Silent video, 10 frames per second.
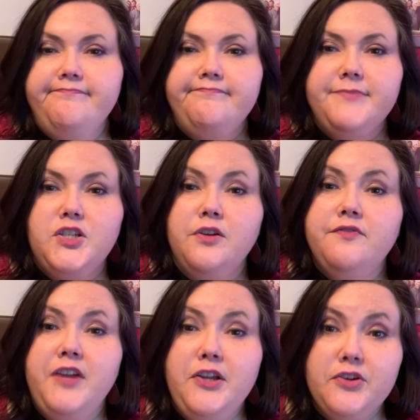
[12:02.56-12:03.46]
certain
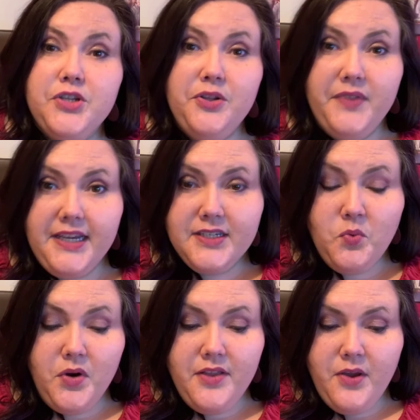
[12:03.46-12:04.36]
failures to do things.
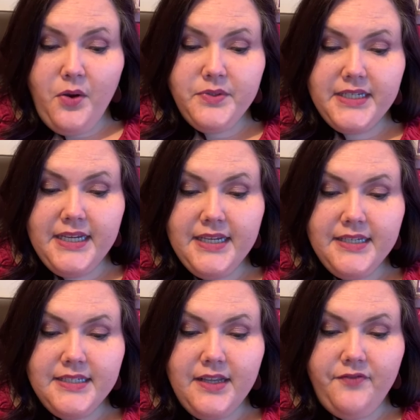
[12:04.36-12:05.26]
One of those is